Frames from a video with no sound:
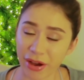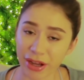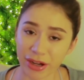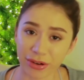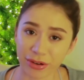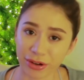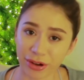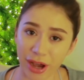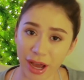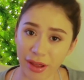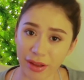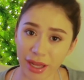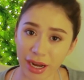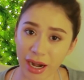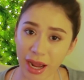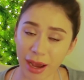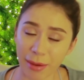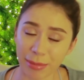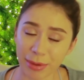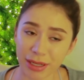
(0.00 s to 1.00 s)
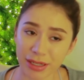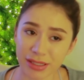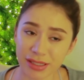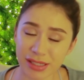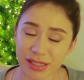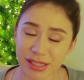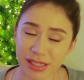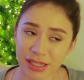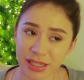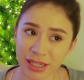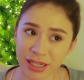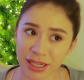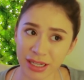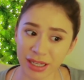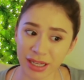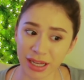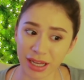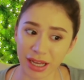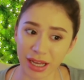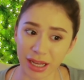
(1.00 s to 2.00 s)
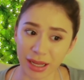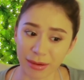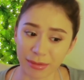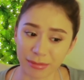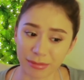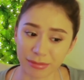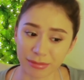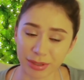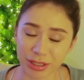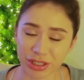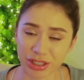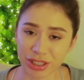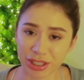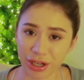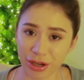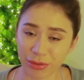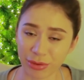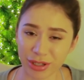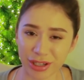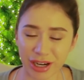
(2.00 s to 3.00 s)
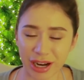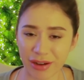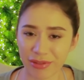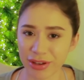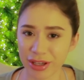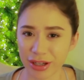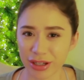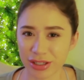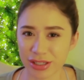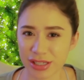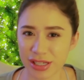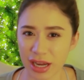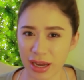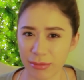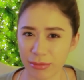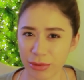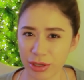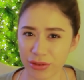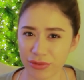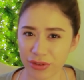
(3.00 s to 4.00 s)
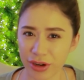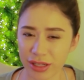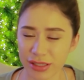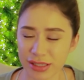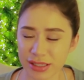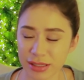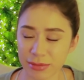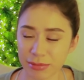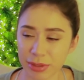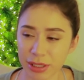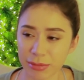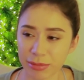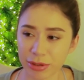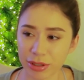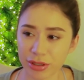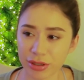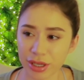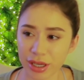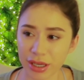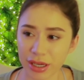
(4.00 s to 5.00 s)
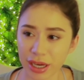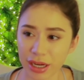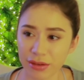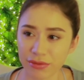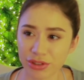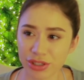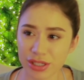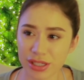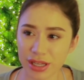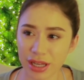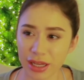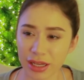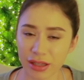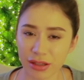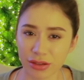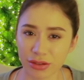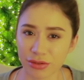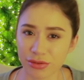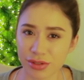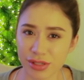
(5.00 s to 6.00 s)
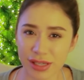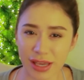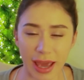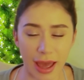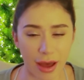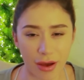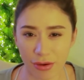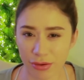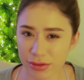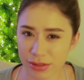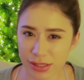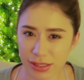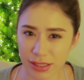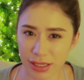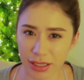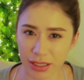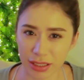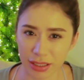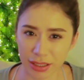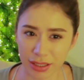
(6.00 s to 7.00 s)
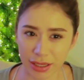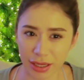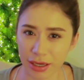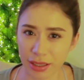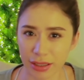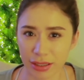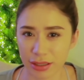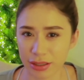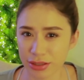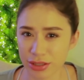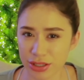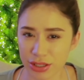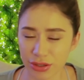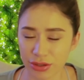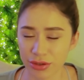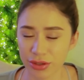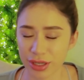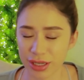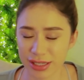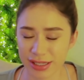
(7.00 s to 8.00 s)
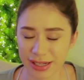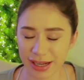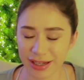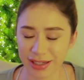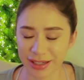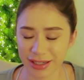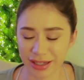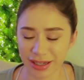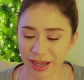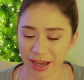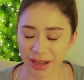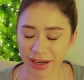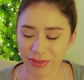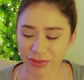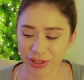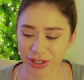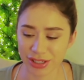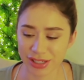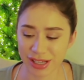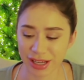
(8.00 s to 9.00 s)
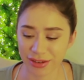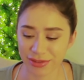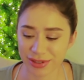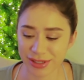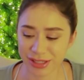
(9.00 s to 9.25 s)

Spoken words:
I don't know how that happened. But you know, when you're having a good time with friends and people, you can kind of just like lose count and get a little too excited and ahead of yourself.